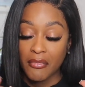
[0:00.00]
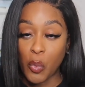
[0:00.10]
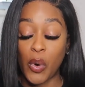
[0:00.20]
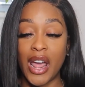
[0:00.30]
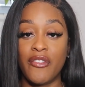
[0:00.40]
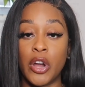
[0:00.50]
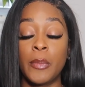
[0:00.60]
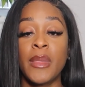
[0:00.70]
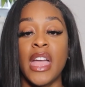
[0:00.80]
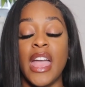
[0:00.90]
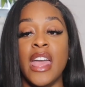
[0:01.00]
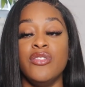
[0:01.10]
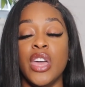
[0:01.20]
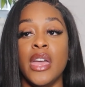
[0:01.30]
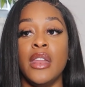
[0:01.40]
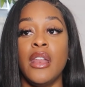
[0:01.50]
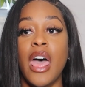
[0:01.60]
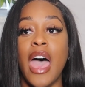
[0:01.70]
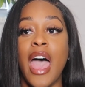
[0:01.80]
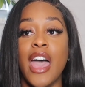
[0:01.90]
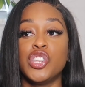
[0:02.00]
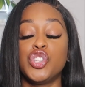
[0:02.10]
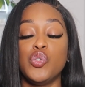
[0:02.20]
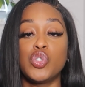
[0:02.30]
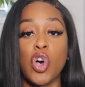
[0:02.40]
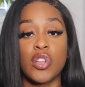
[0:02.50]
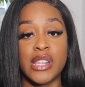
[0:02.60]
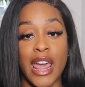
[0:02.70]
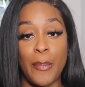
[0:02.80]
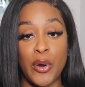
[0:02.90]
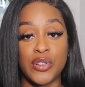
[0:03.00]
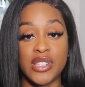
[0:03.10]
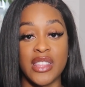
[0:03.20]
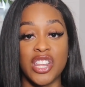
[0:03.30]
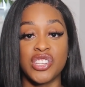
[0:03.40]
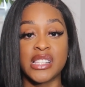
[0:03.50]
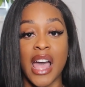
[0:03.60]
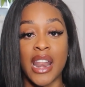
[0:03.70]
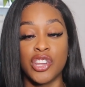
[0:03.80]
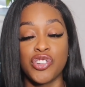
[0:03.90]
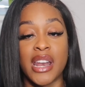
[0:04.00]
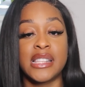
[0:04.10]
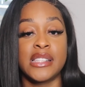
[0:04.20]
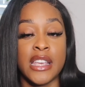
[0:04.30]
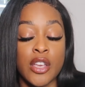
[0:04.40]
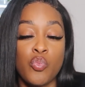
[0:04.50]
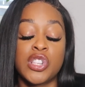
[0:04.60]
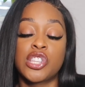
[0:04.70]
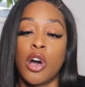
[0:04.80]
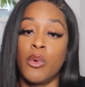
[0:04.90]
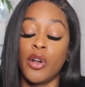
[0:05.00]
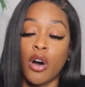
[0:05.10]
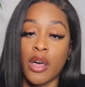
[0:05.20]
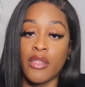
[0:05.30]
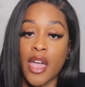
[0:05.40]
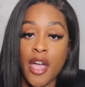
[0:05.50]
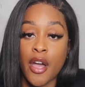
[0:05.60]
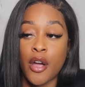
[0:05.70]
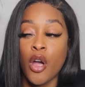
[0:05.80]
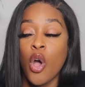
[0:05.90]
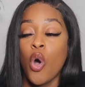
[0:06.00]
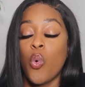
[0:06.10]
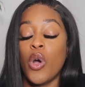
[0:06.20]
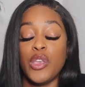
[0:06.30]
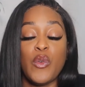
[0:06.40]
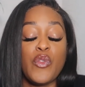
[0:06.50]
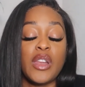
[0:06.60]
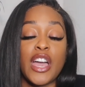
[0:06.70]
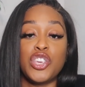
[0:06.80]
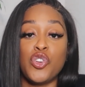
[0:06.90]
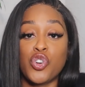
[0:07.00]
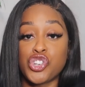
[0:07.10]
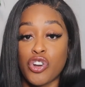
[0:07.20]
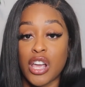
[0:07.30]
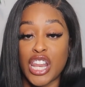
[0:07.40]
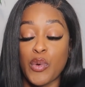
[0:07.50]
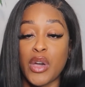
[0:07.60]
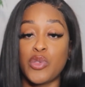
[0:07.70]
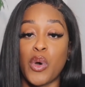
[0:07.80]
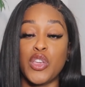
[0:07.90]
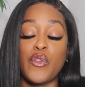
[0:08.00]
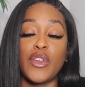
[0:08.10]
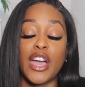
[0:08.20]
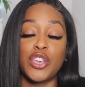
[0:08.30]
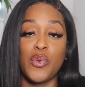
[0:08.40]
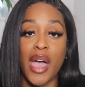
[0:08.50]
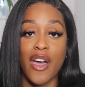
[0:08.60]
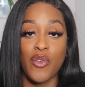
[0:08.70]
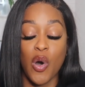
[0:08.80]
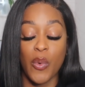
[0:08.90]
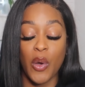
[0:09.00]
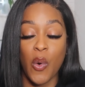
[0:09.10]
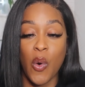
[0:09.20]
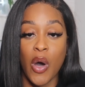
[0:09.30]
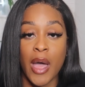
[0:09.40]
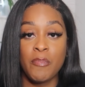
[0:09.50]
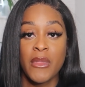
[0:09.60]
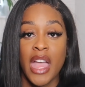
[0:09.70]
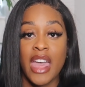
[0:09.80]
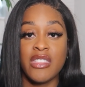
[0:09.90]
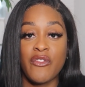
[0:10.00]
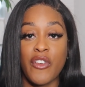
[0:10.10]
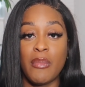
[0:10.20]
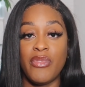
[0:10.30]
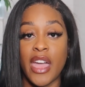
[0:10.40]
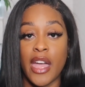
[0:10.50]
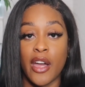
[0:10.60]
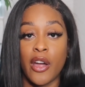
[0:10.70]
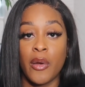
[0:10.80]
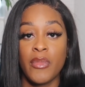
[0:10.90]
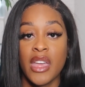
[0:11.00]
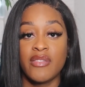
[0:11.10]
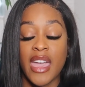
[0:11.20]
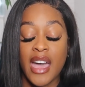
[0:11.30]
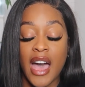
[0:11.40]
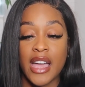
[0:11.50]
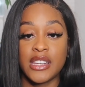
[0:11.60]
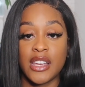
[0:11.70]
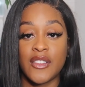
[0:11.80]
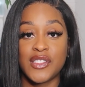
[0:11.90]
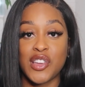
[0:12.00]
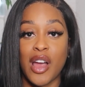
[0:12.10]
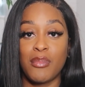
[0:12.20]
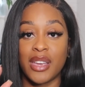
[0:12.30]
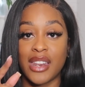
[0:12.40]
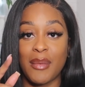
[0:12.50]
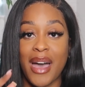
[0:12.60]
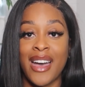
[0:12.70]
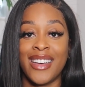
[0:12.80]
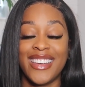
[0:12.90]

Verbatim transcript: whatever. And then as you talk to that person, they just kind of try to see what's going on there, what you feel like you're struggling with, what you feel like you have going on. And then from there, they kind of, sorry, I'm looking at my